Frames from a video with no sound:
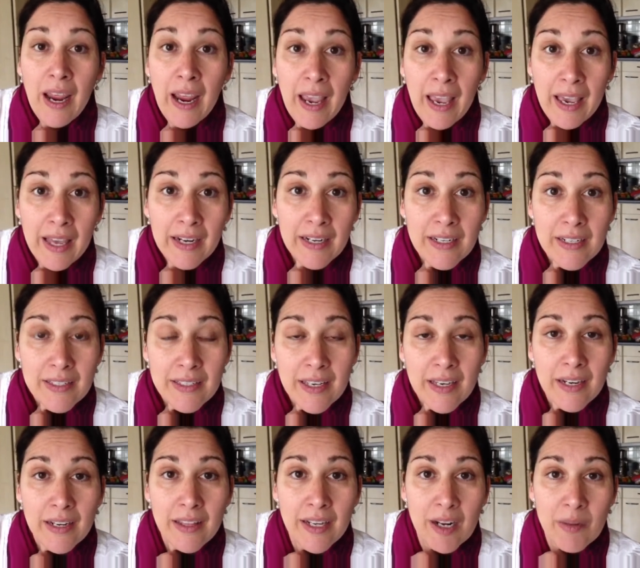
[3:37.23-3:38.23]
And I
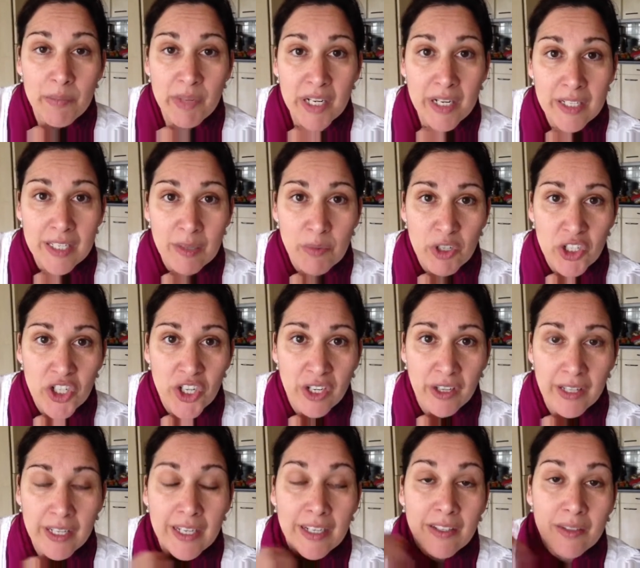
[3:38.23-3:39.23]
decided that on Mondays I would share a
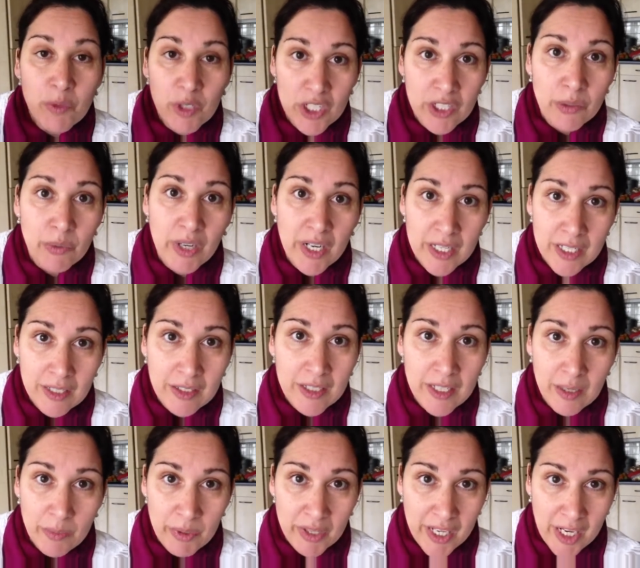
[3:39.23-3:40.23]
link, which is what I did
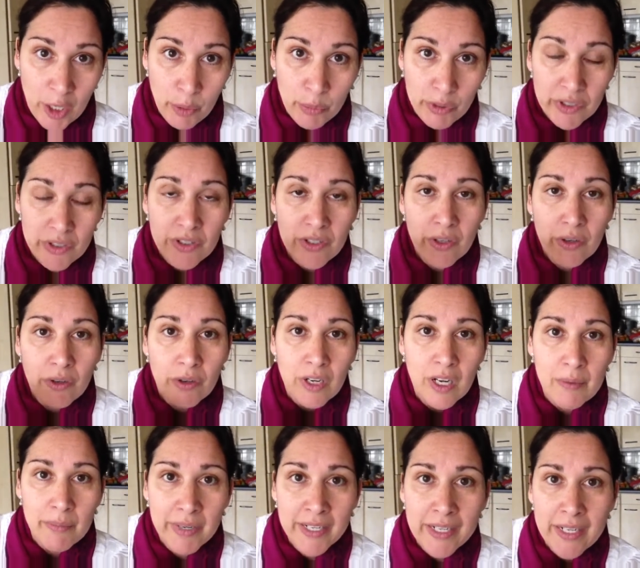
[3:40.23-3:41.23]
today with Cowbird. So
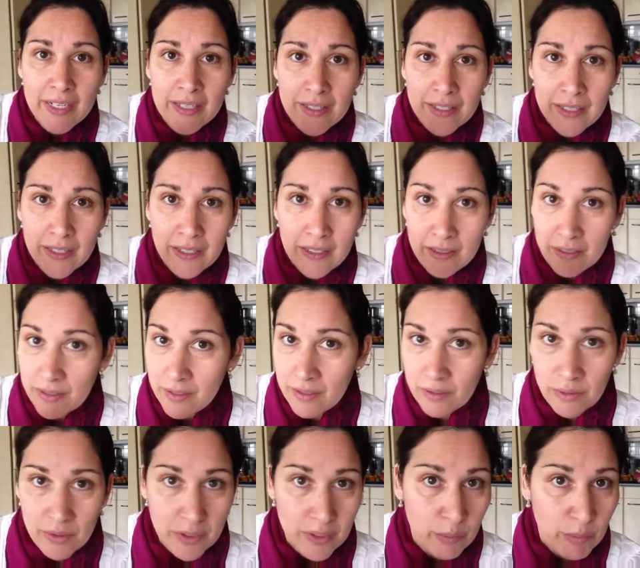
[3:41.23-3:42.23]
on Mondays, and it's
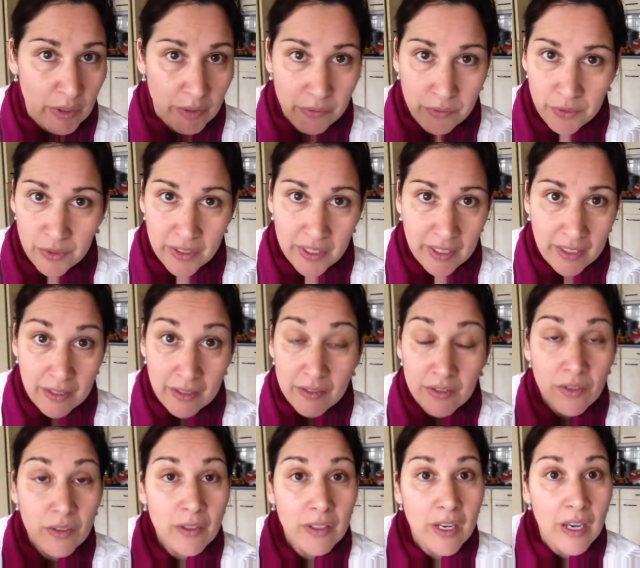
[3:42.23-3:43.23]
always going to be a free link.
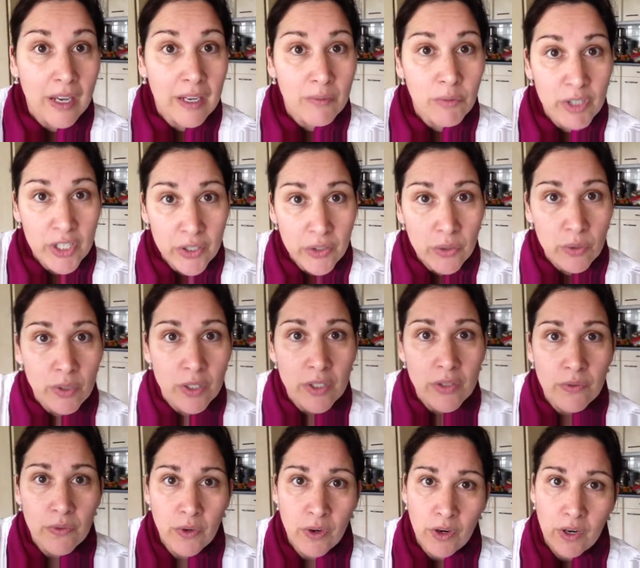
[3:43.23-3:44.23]
So a
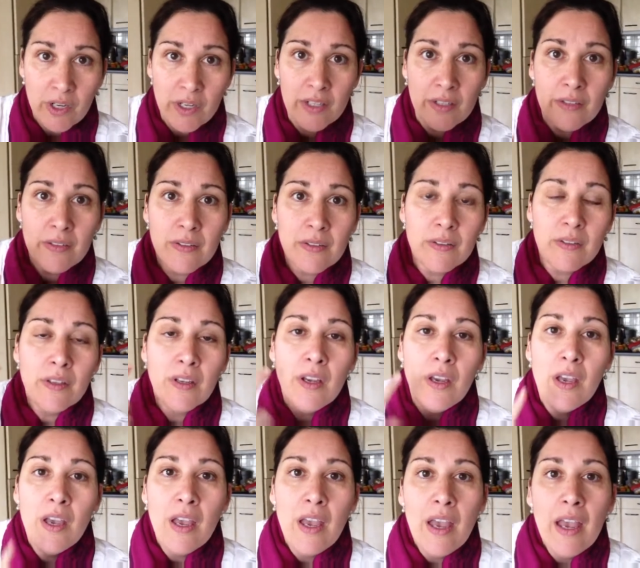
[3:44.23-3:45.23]
resource for artists,
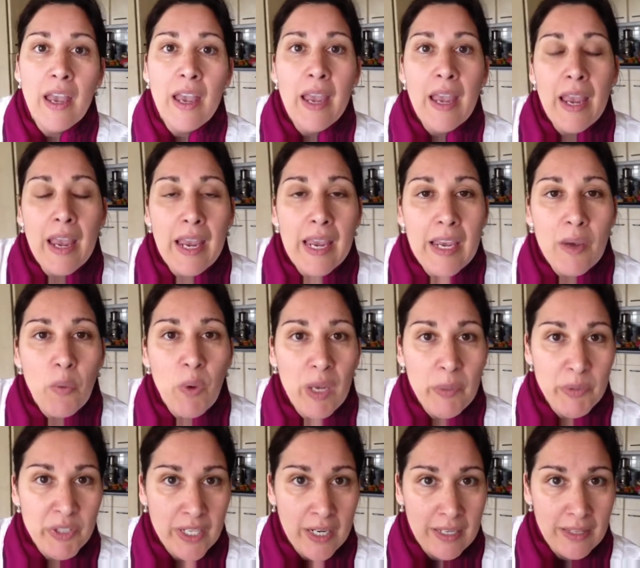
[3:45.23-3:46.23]
a
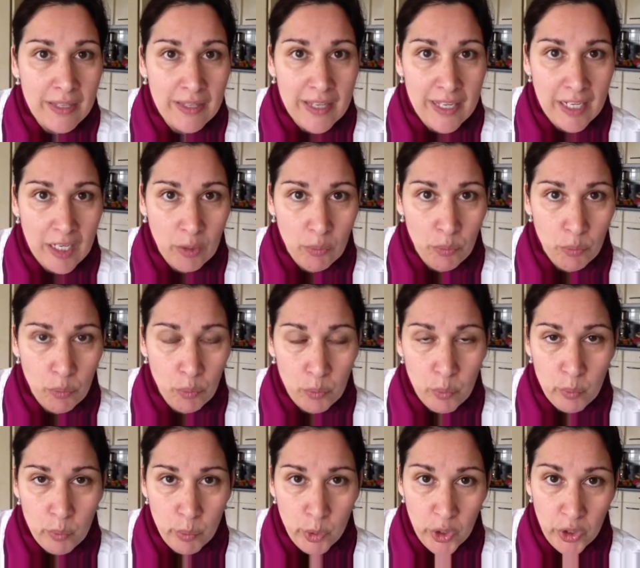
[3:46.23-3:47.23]
website that they can
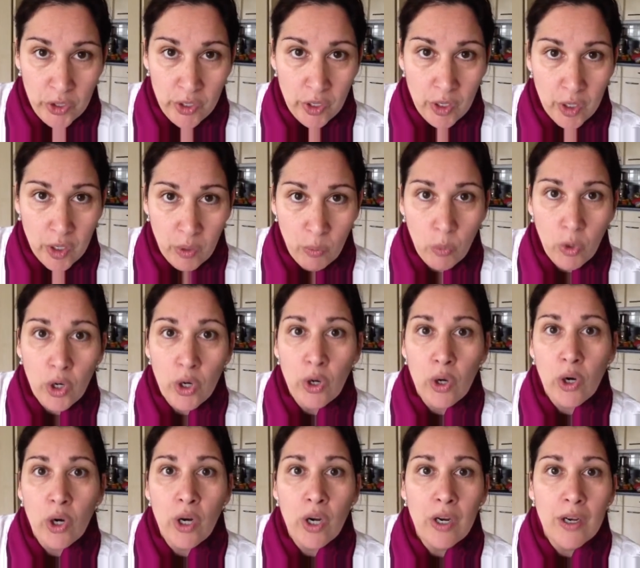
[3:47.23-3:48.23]
put their
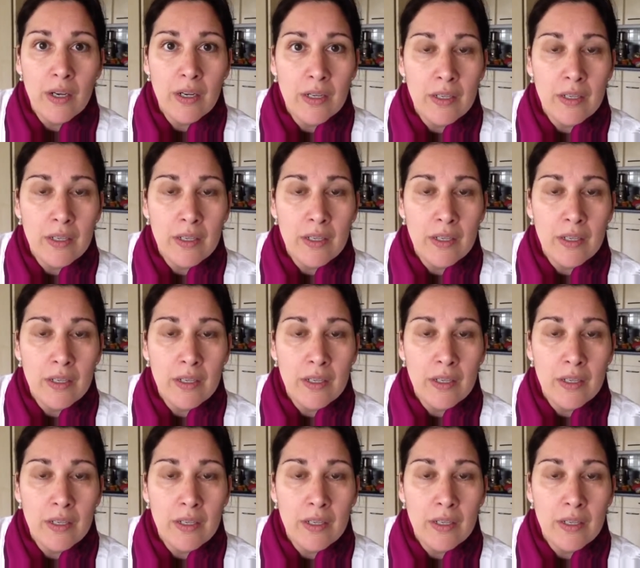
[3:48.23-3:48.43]
artwork,